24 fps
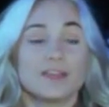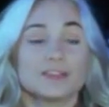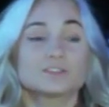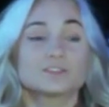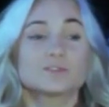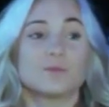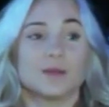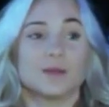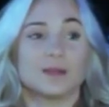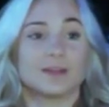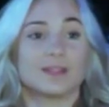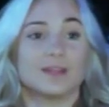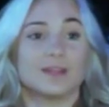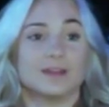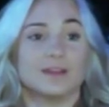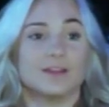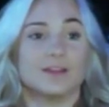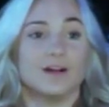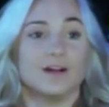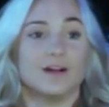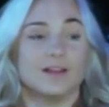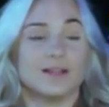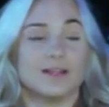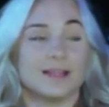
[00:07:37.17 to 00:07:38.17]
This one
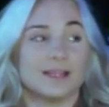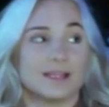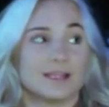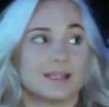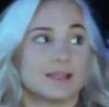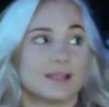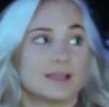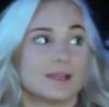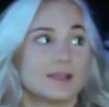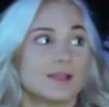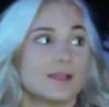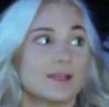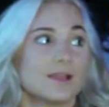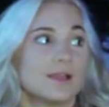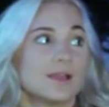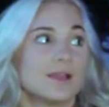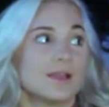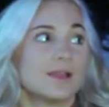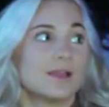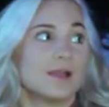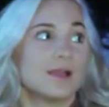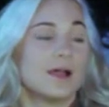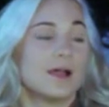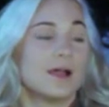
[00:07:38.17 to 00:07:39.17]
kid, y'all. Like,
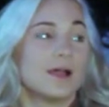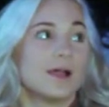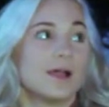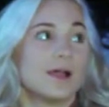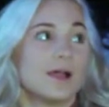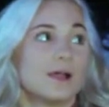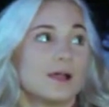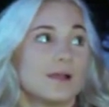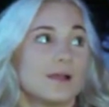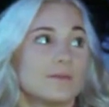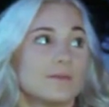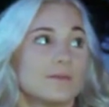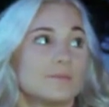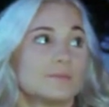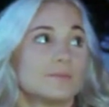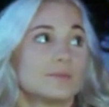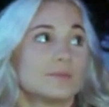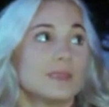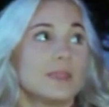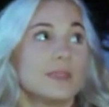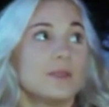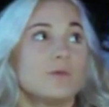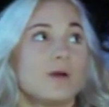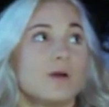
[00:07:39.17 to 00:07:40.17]

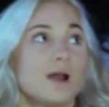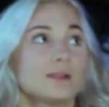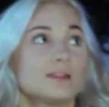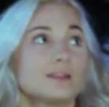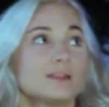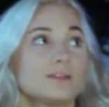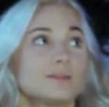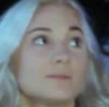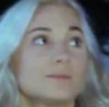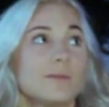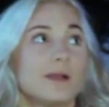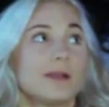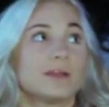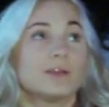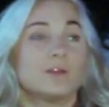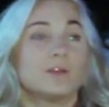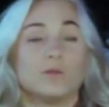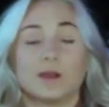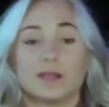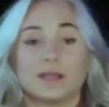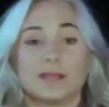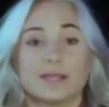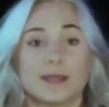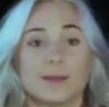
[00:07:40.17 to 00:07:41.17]
he walked in my
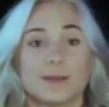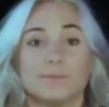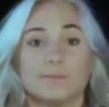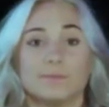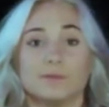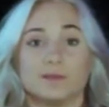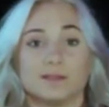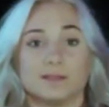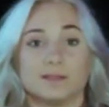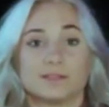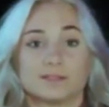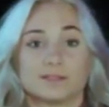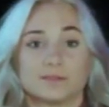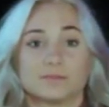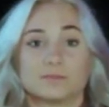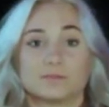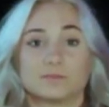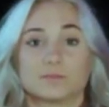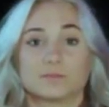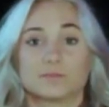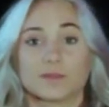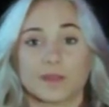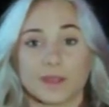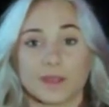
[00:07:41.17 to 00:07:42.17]
door and he had
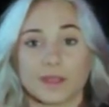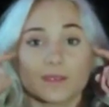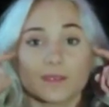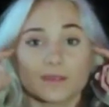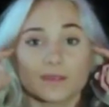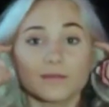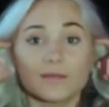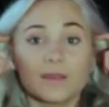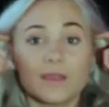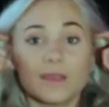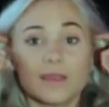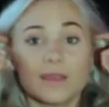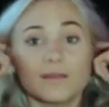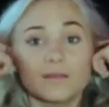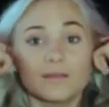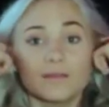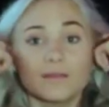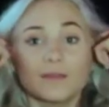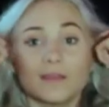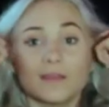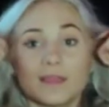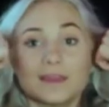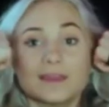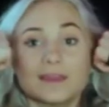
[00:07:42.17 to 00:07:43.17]
blunts, like,
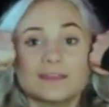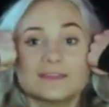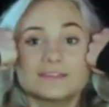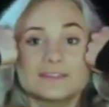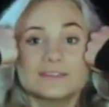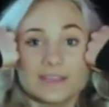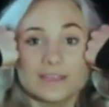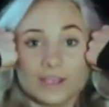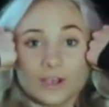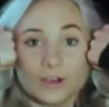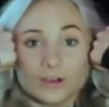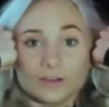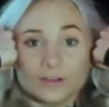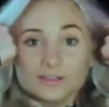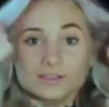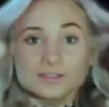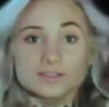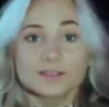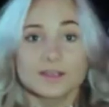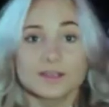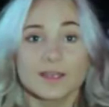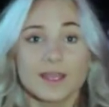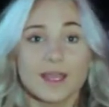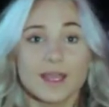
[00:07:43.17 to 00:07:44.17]
in his
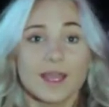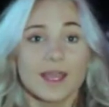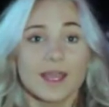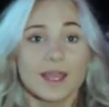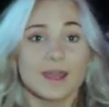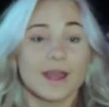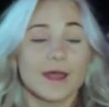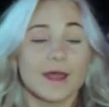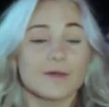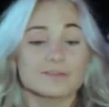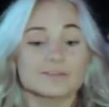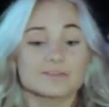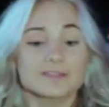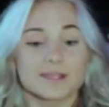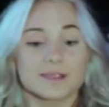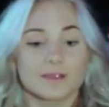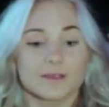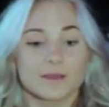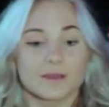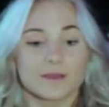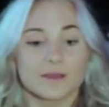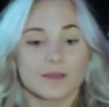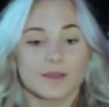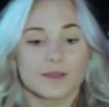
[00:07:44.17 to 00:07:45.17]
ears. And I was
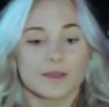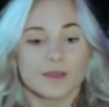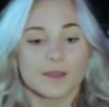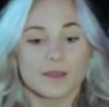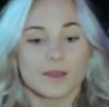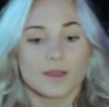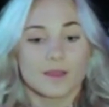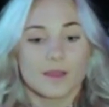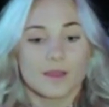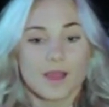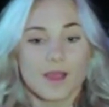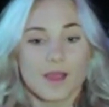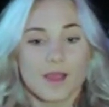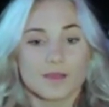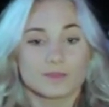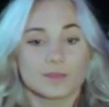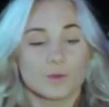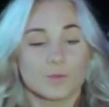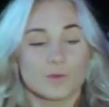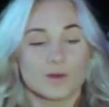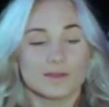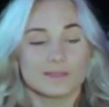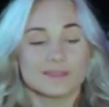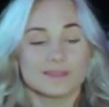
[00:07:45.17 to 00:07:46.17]
like,
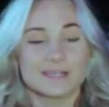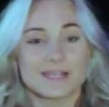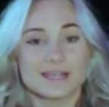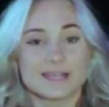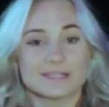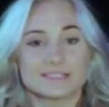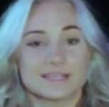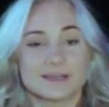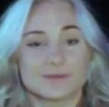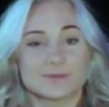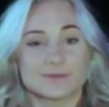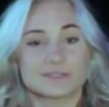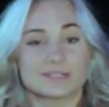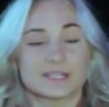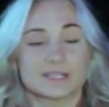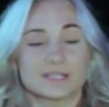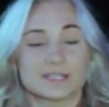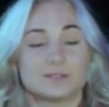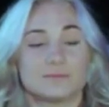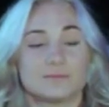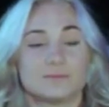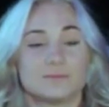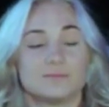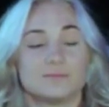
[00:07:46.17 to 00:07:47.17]
the one thing I said was
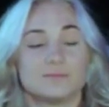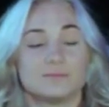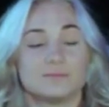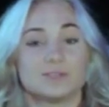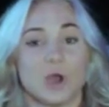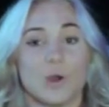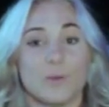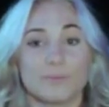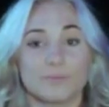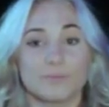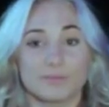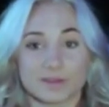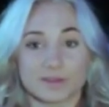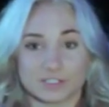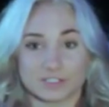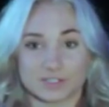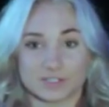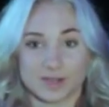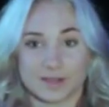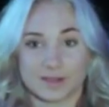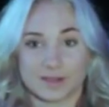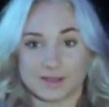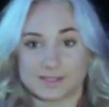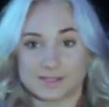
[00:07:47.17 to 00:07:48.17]
like, don't
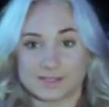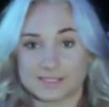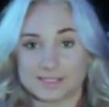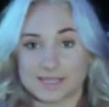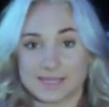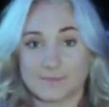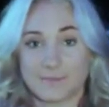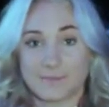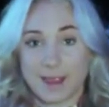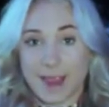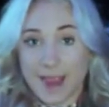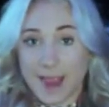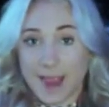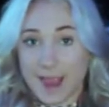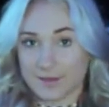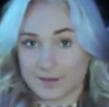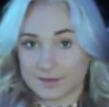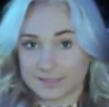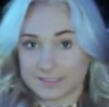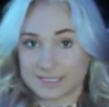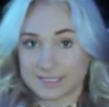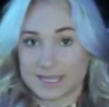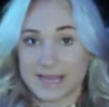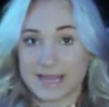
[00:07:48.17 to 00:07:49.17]
bring drugs in my
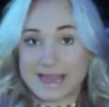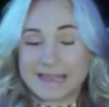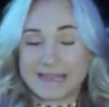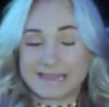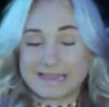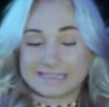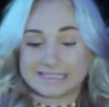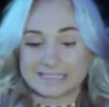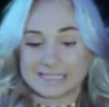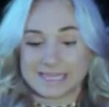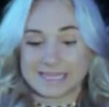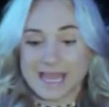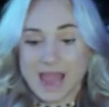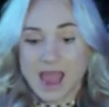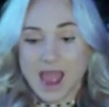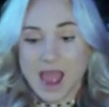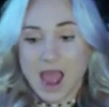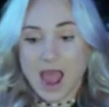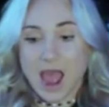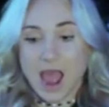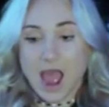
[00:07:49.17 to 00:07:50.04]
house, because